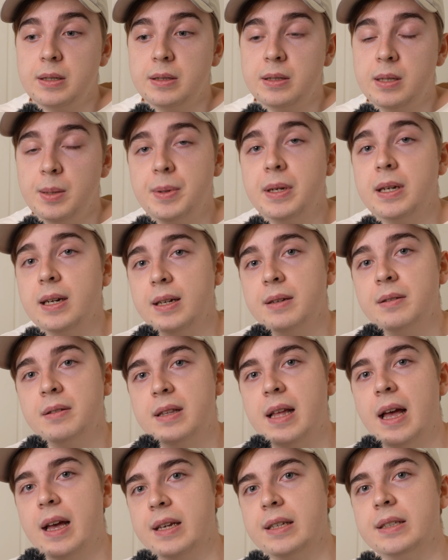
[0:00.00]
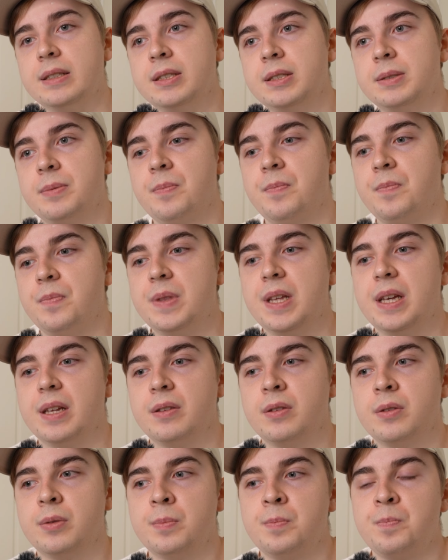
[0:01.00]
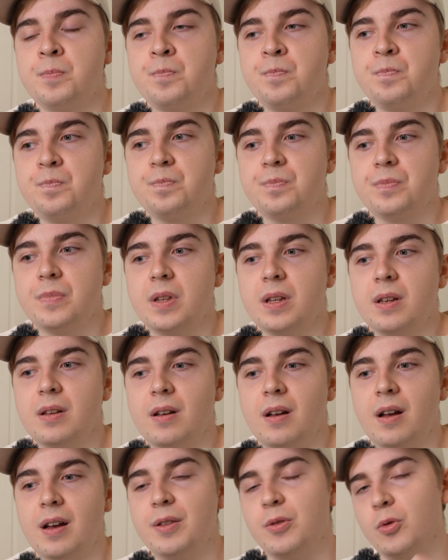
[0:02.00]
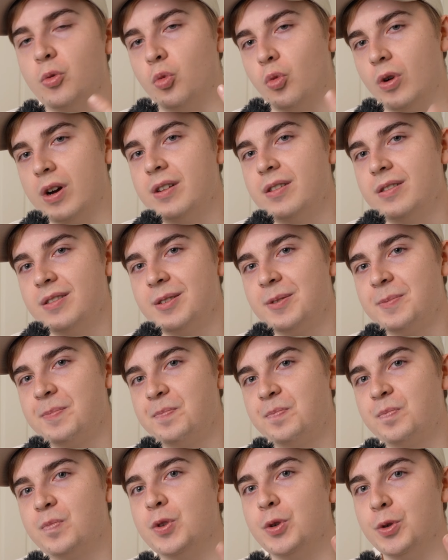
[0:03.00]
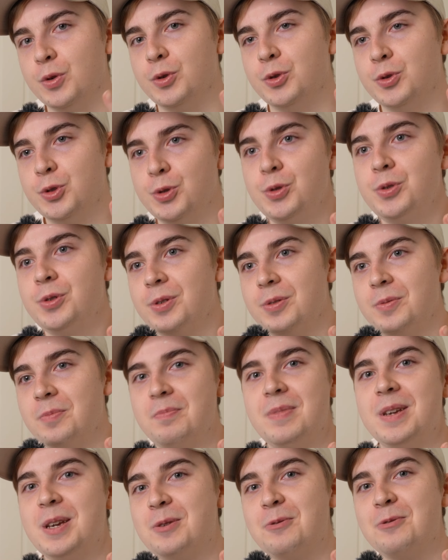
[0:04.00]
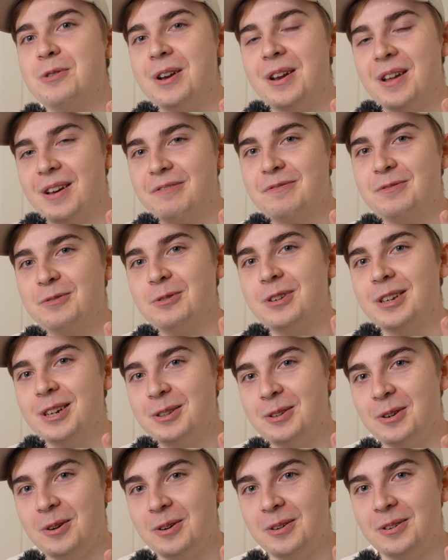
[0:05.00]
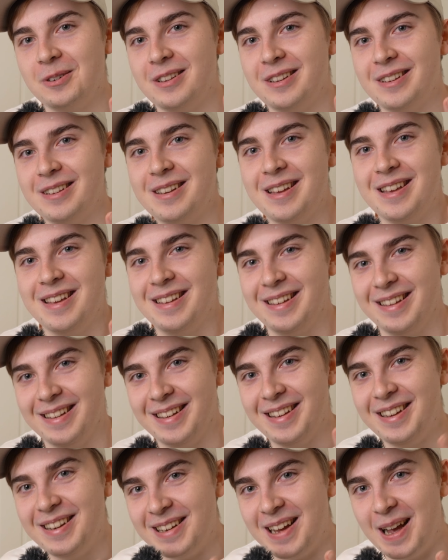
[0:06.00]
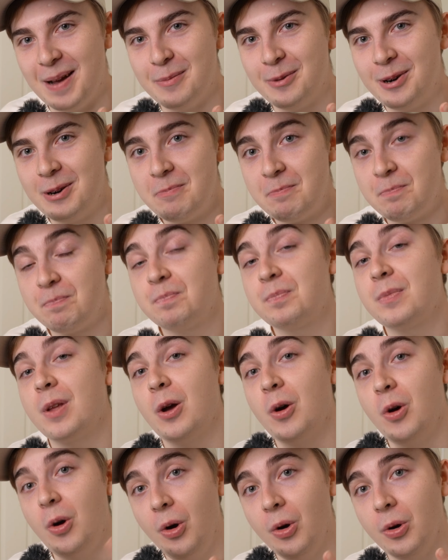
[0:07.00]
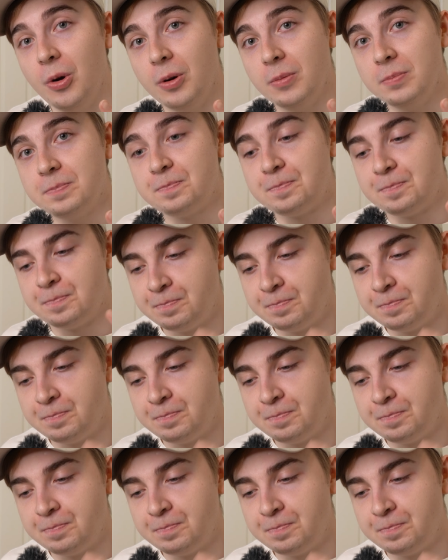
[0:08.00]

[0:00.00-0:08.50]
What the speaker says: Typically there is that either one, you should be good enough to get it all in camera, or